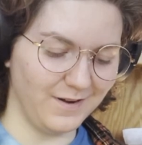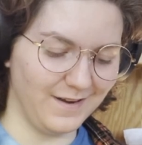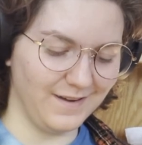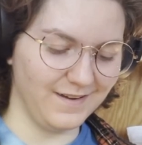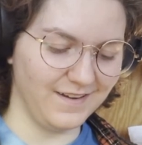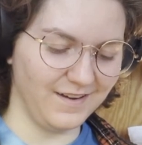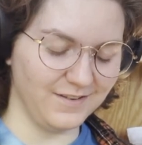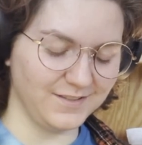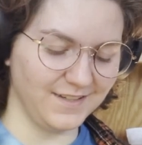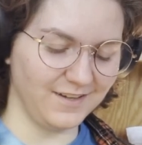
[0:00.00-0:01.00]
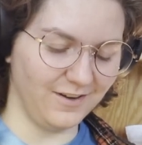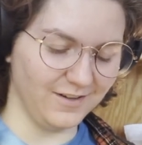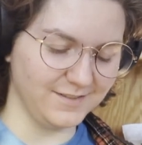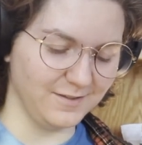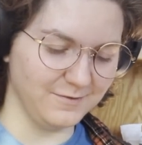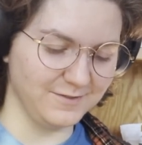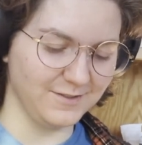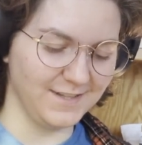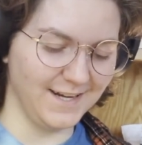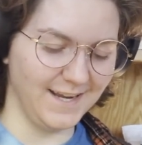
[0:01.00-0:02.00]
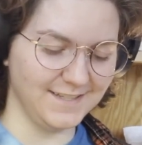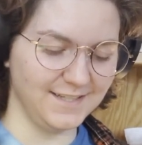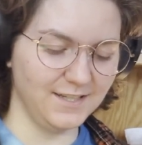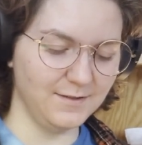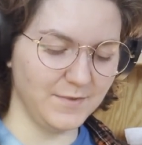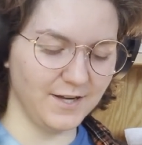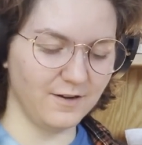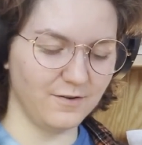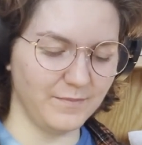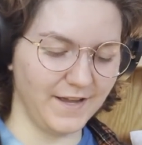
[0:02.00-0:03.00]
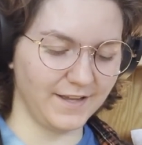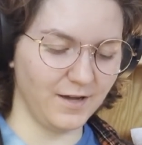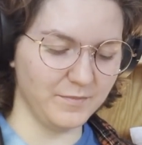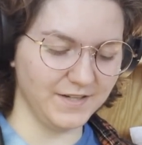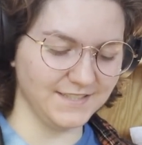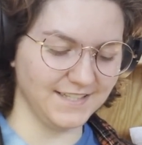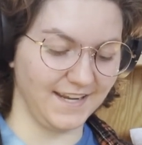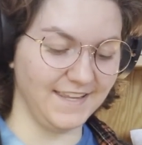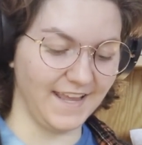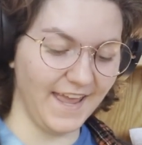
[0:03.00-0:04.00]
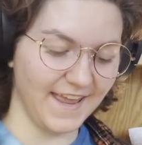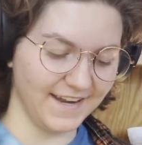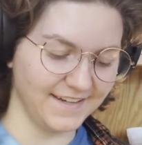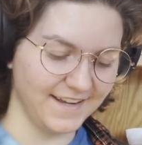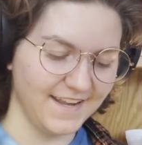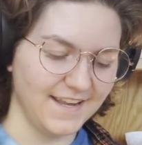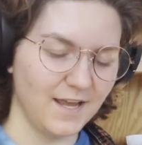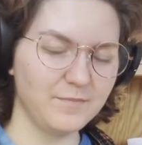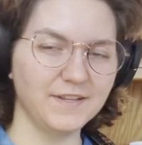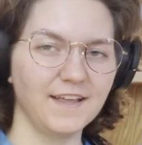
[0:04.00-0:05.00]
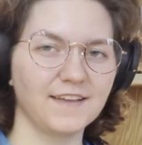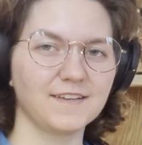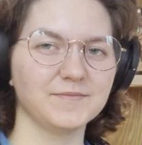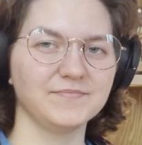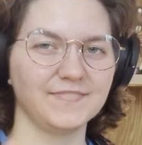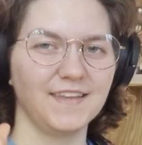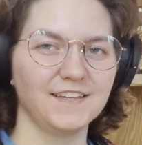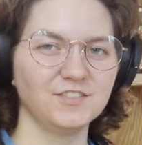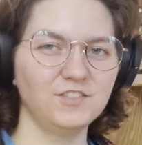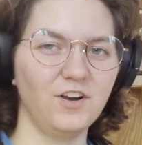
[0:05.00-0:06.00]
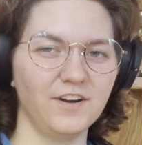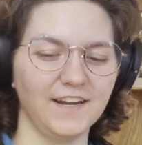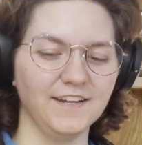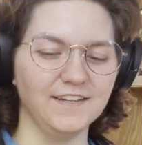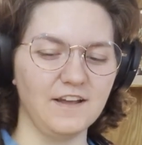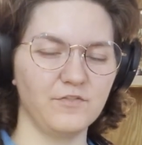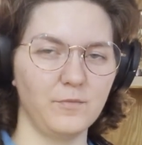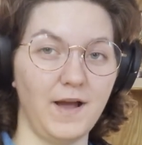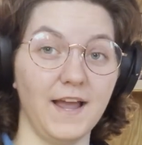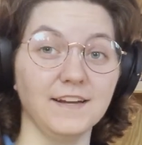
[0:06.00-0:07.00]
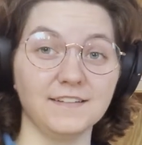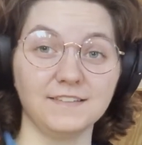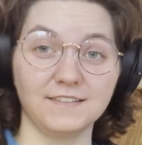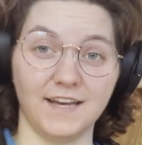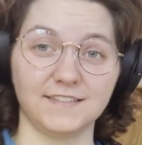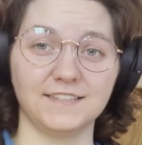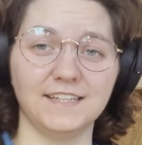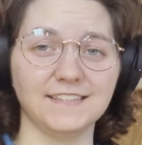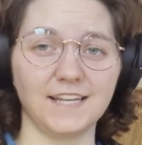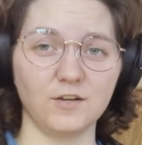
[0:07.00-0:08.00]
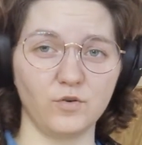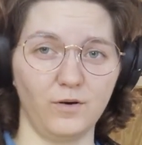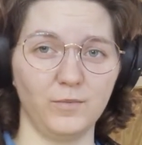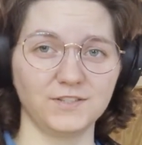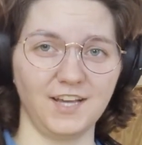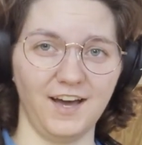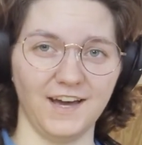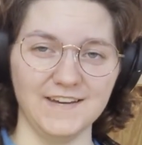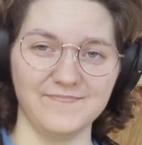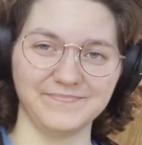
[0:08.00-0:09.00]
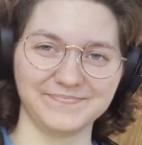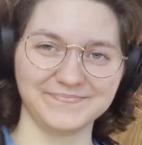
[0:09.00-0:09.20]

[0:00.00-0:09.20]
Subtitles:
I was like, awesome. So then I had to email my accompanist again and be like, sorry, never mind. Lesson is at normal time.